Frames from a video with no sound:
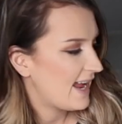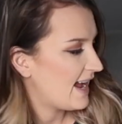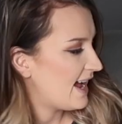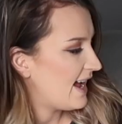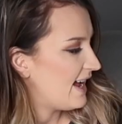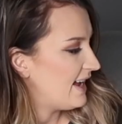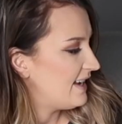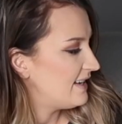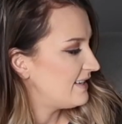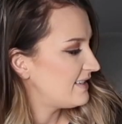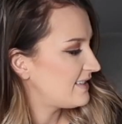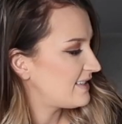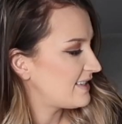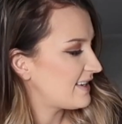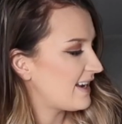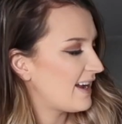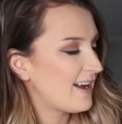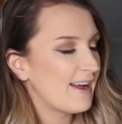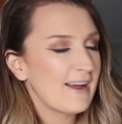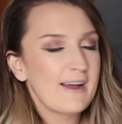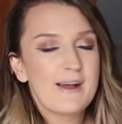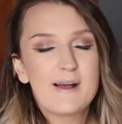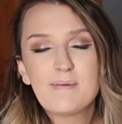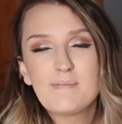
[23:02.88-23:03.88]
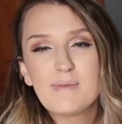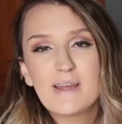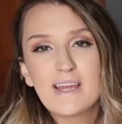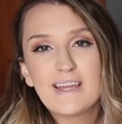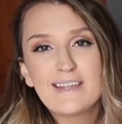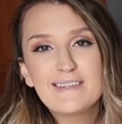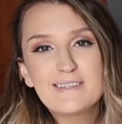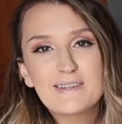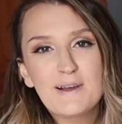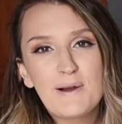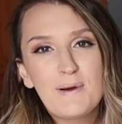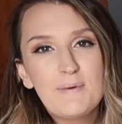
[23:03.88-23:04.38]
and
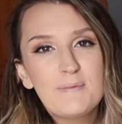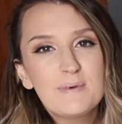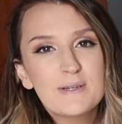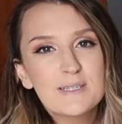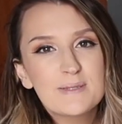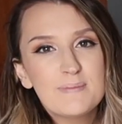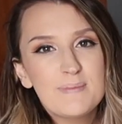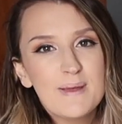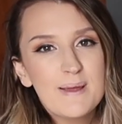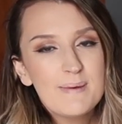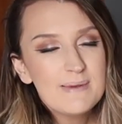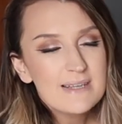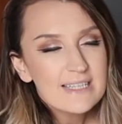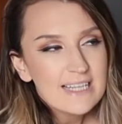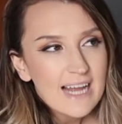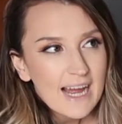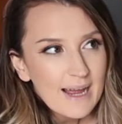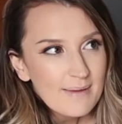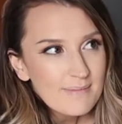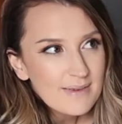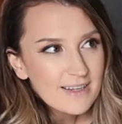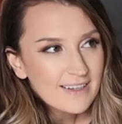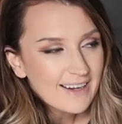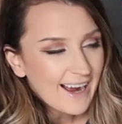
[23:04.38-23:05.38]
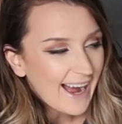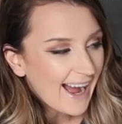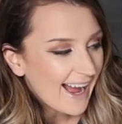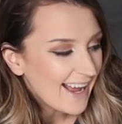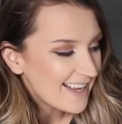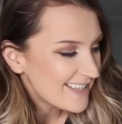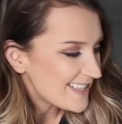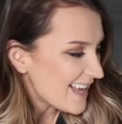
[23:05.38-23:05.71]
it's almost baby time, you guys.